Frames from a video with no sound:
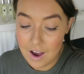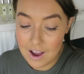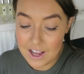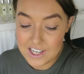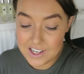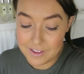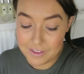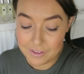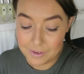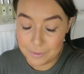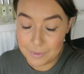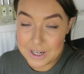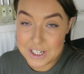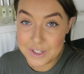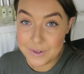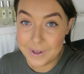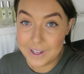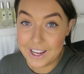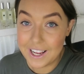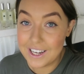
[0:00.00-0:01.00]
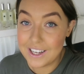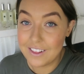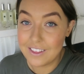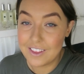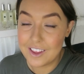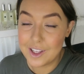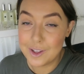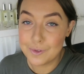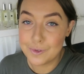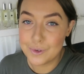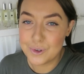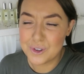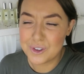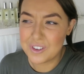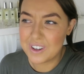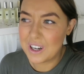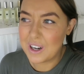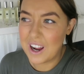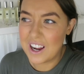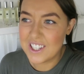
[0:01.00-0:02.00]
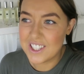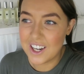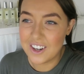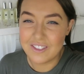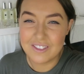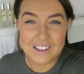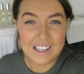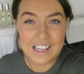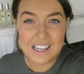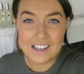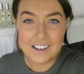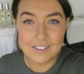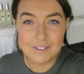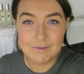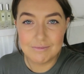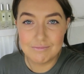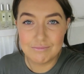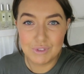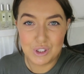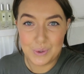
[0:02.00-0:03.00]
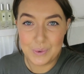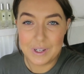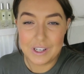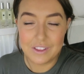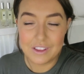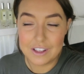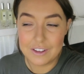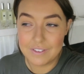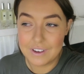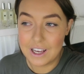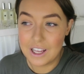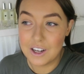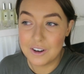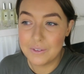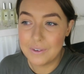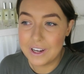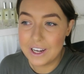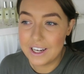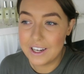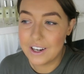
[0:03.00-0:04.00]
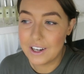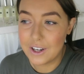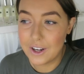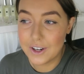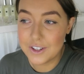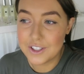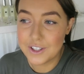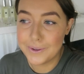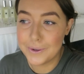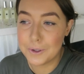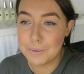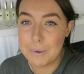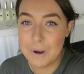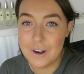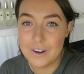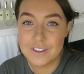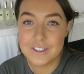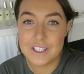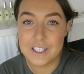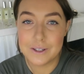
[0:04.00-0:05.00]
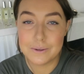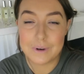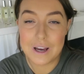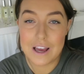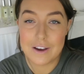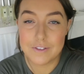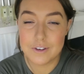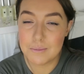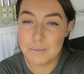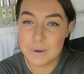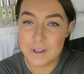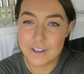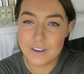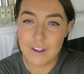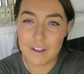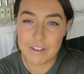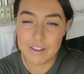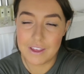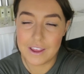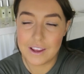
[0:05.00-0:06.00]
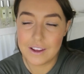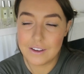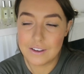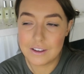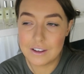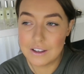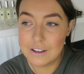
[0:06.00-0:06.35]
I don't think we're doing anything for it. I don't really do anything for Halloween. I go to the odd party or whatever, but nothing,